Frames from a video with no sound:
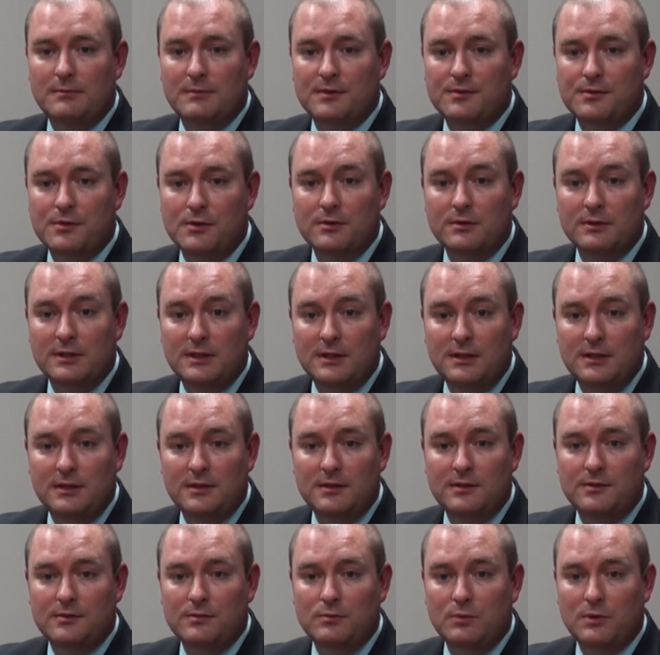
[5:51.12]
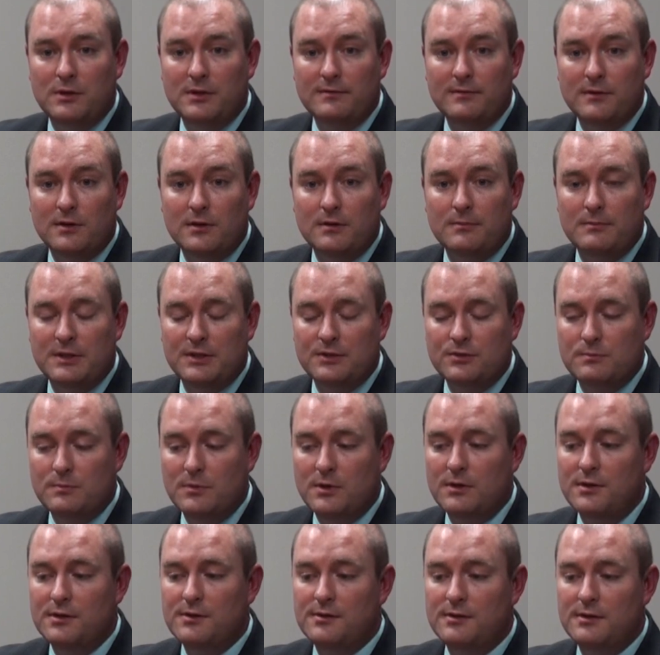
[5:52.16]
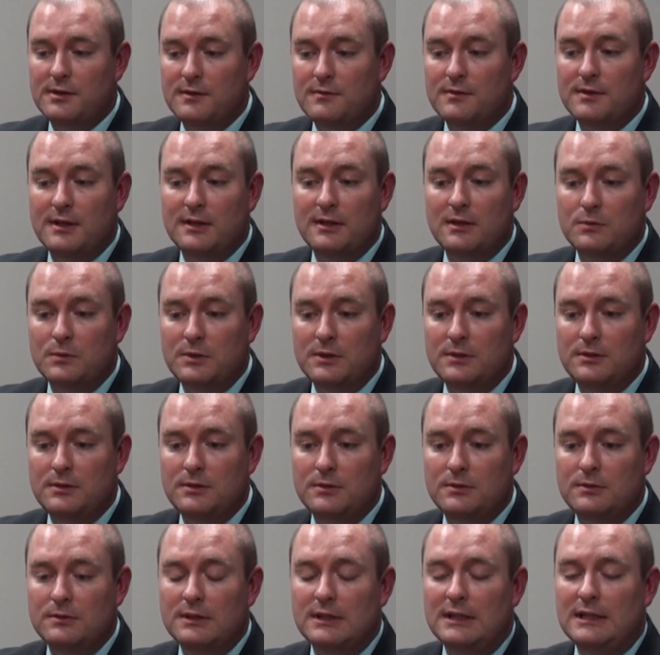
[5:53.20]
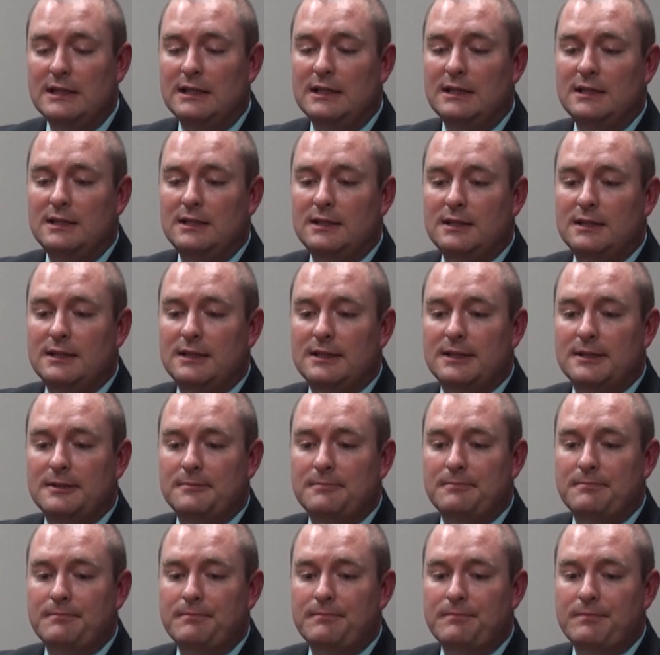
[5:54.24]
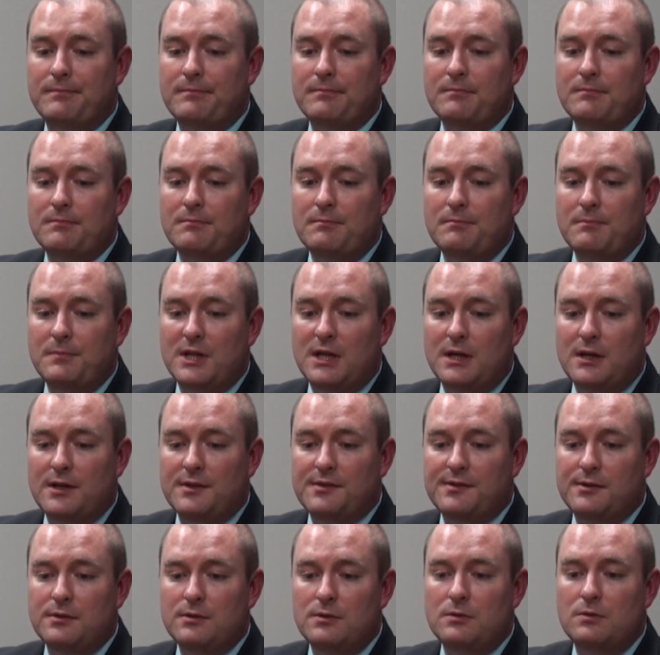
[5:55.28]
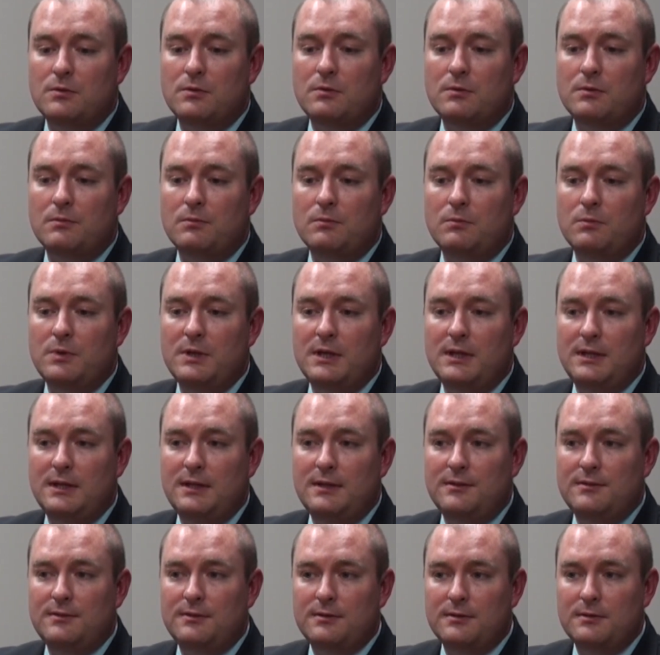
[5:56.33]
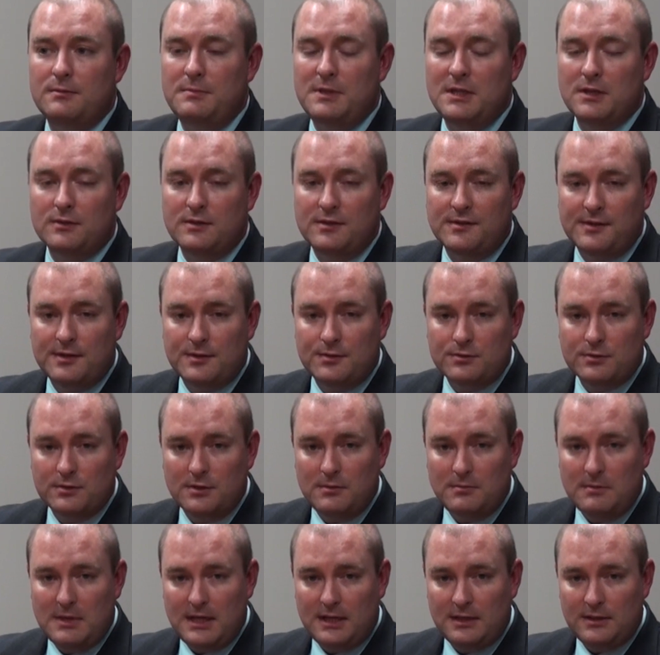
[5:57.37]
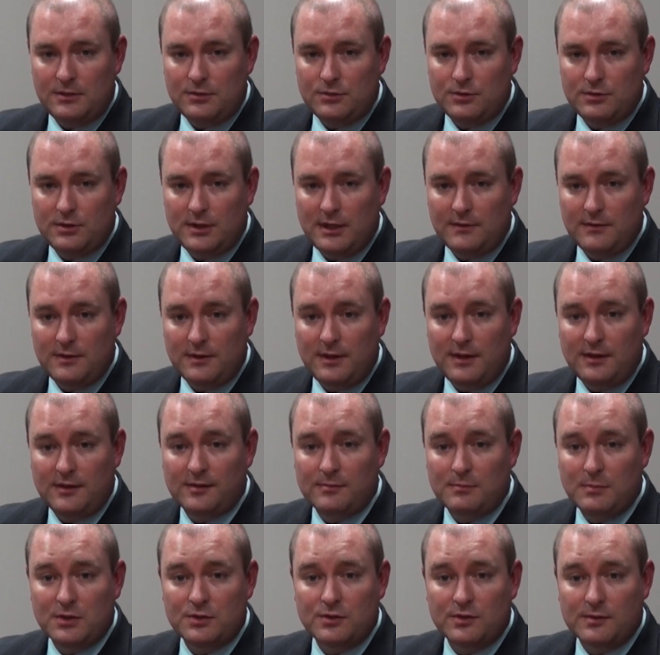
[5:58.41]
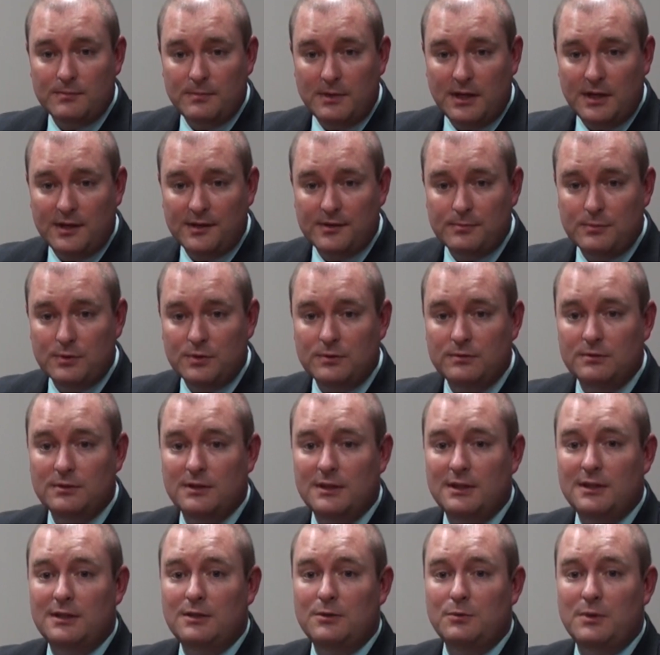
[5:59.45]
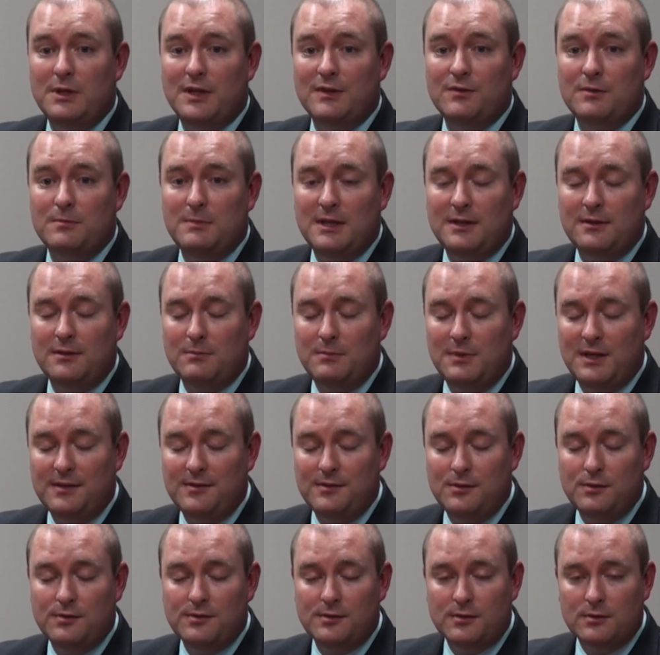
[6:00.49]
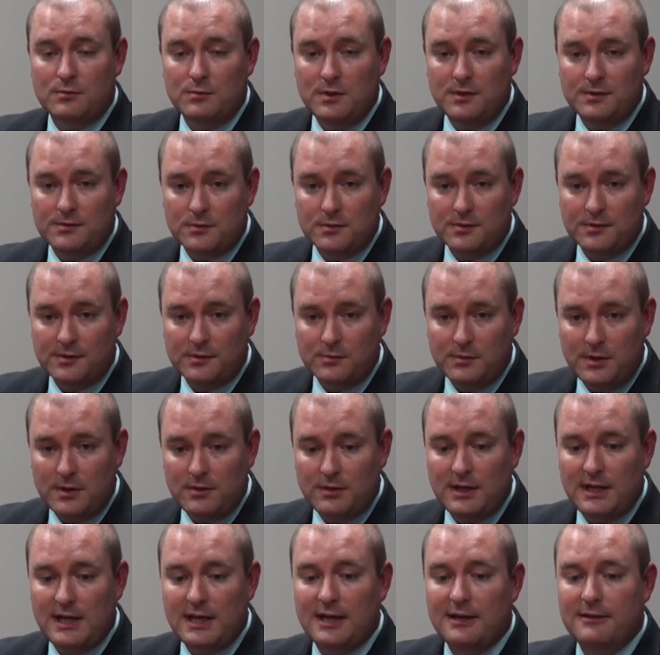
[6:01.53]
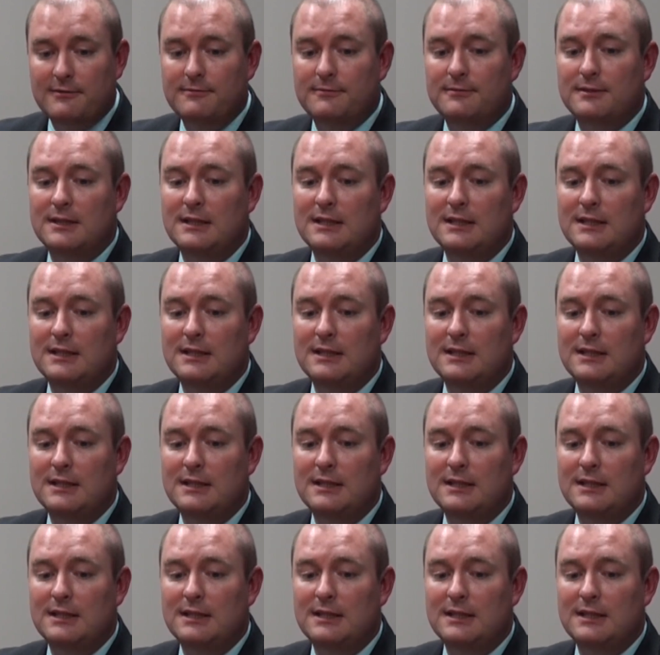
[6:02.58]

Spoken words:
certainly is one of our benchmarks in everything that we do. But also we need to be able to centrally manage everything as much as possible. We have to make the best use of the resources we already have.